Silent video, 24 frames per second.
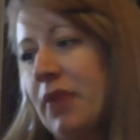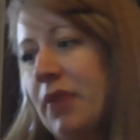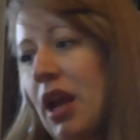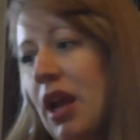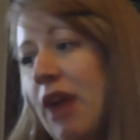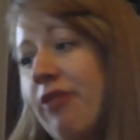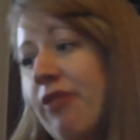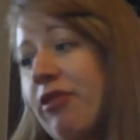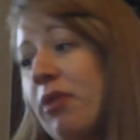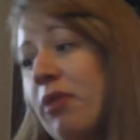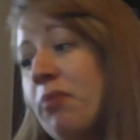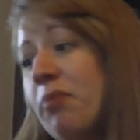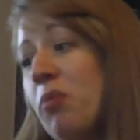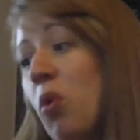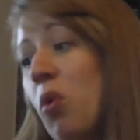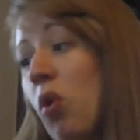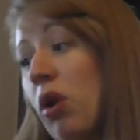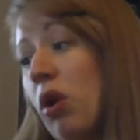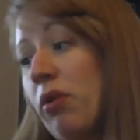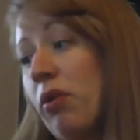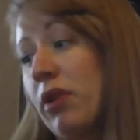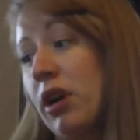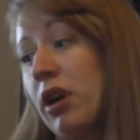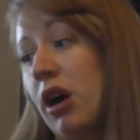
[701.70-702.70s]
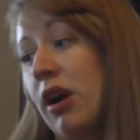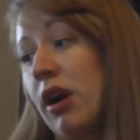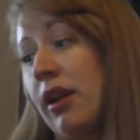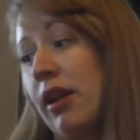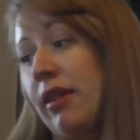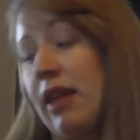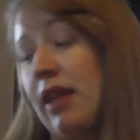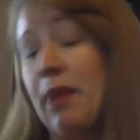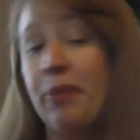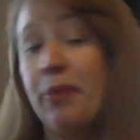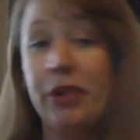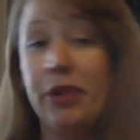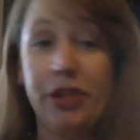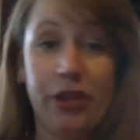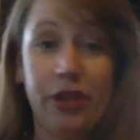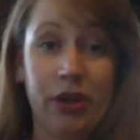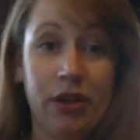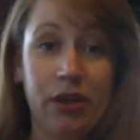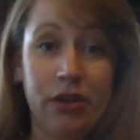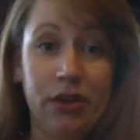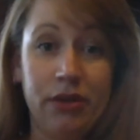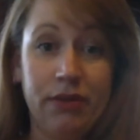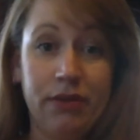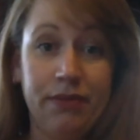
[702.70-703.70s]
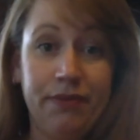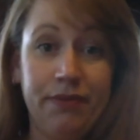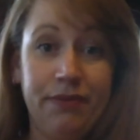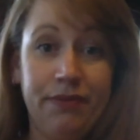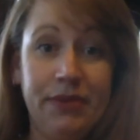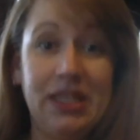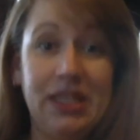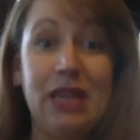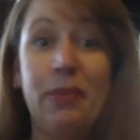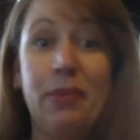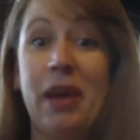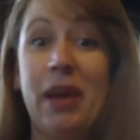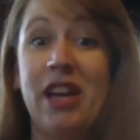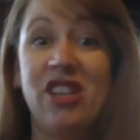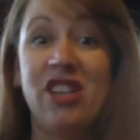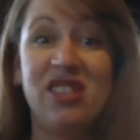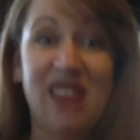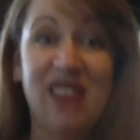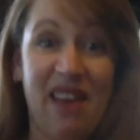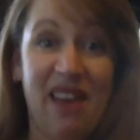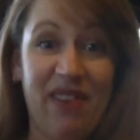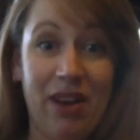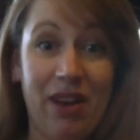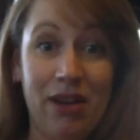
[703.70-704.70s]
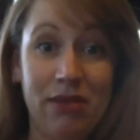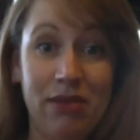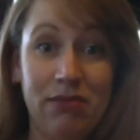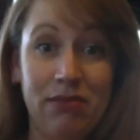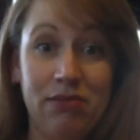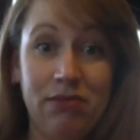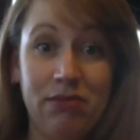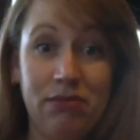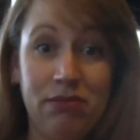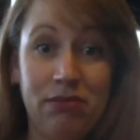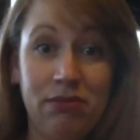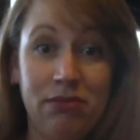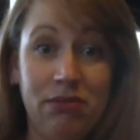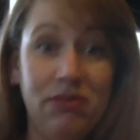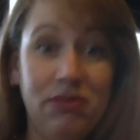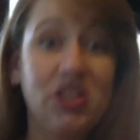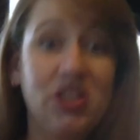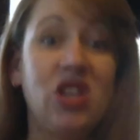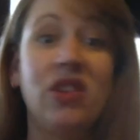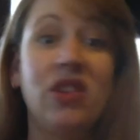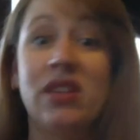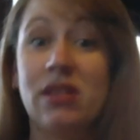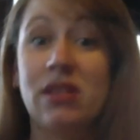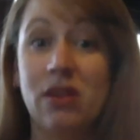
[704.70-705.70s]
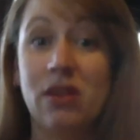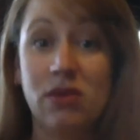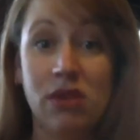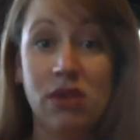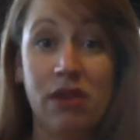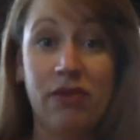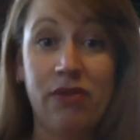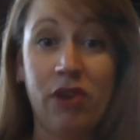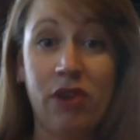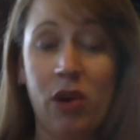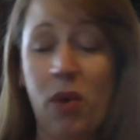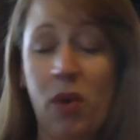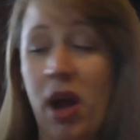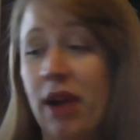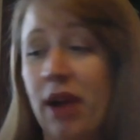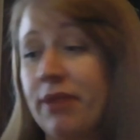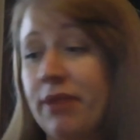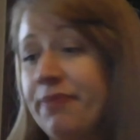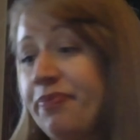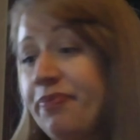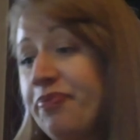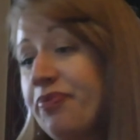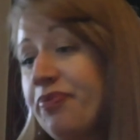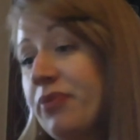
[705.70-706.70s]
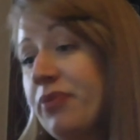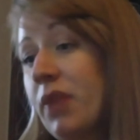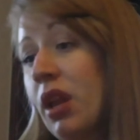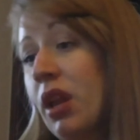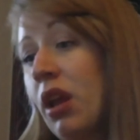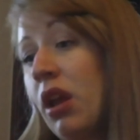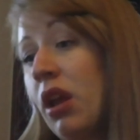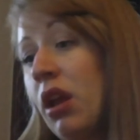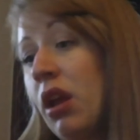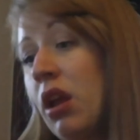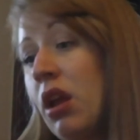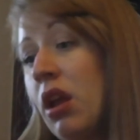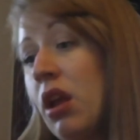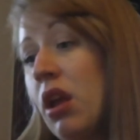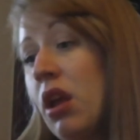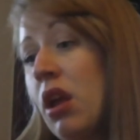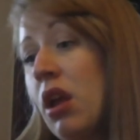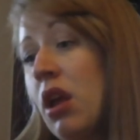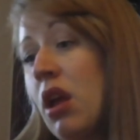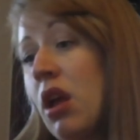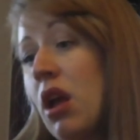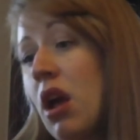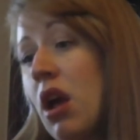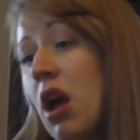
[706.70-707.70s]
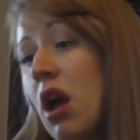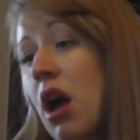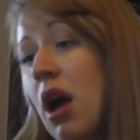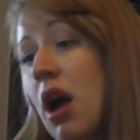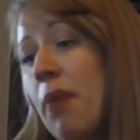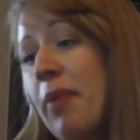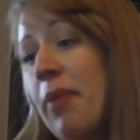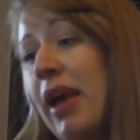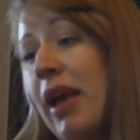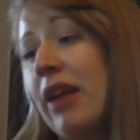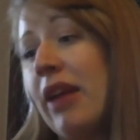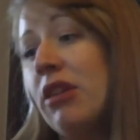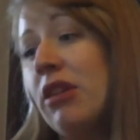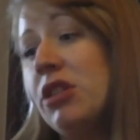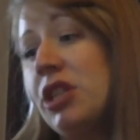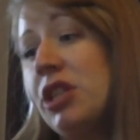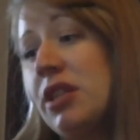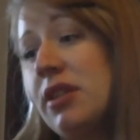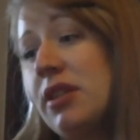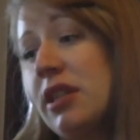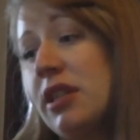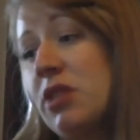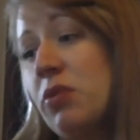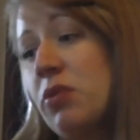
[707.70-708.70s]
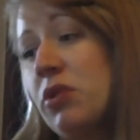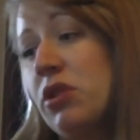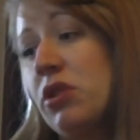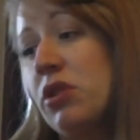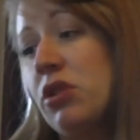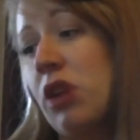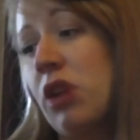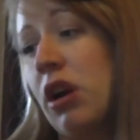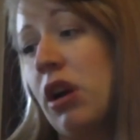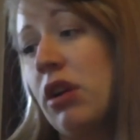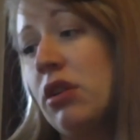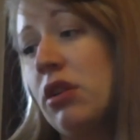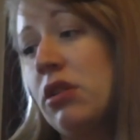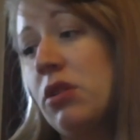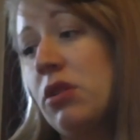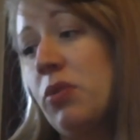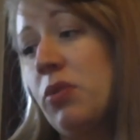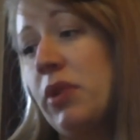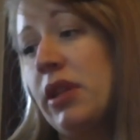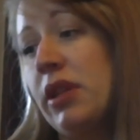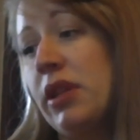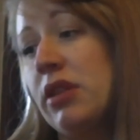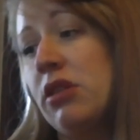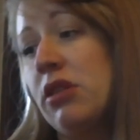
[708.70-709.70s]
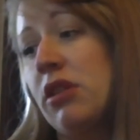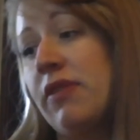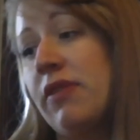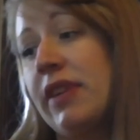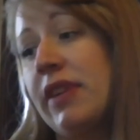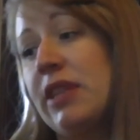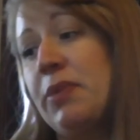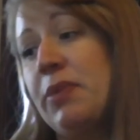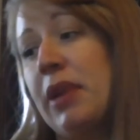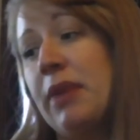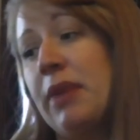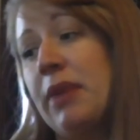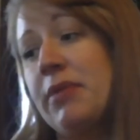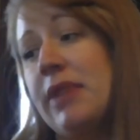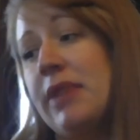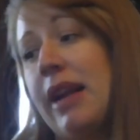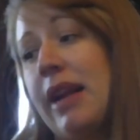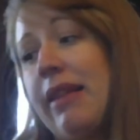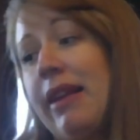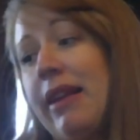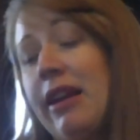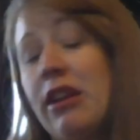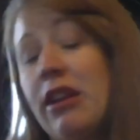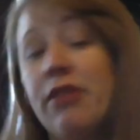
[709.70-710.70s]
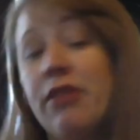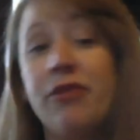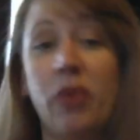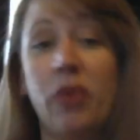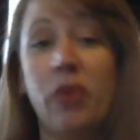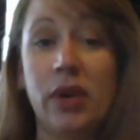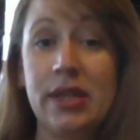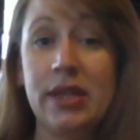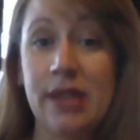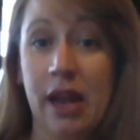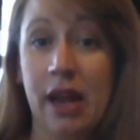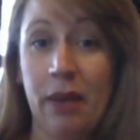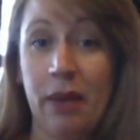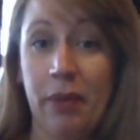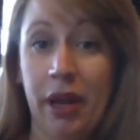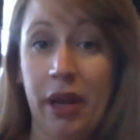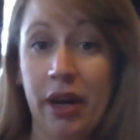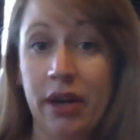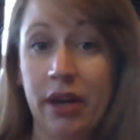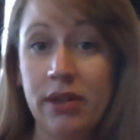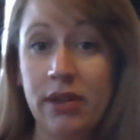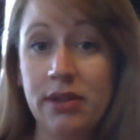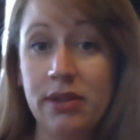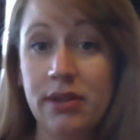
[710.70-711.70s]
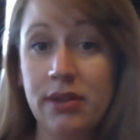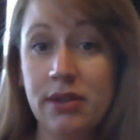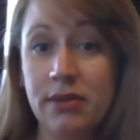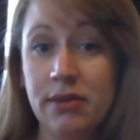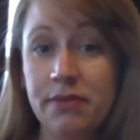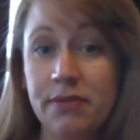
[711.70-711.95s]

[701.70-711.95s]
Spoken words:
For more regarding the epidural, see page 7. So this goes on for a while. Analgesics will start when the cervix becomes dilated to 4 centimeters.